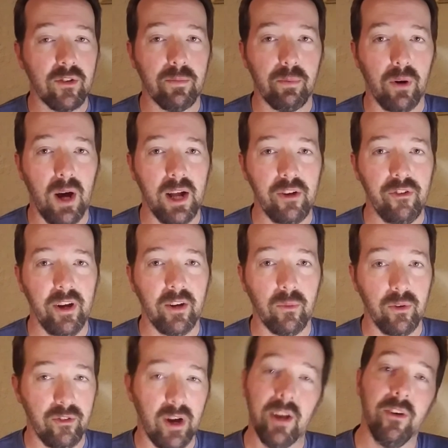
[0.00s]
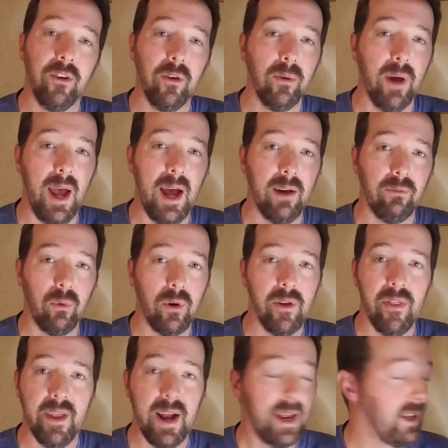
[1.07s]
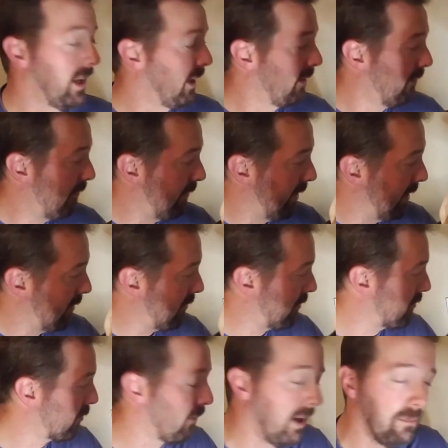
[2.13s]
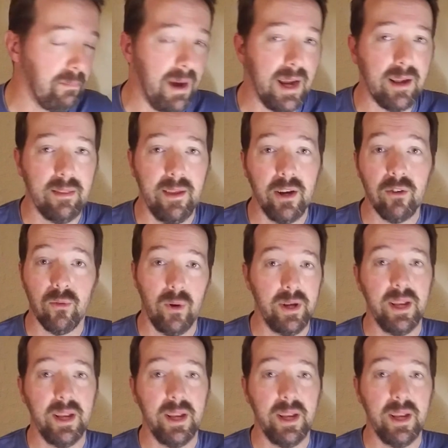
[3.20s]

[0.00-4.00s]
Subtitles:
project, which I do have one that I need to finish, it's right back there, so I need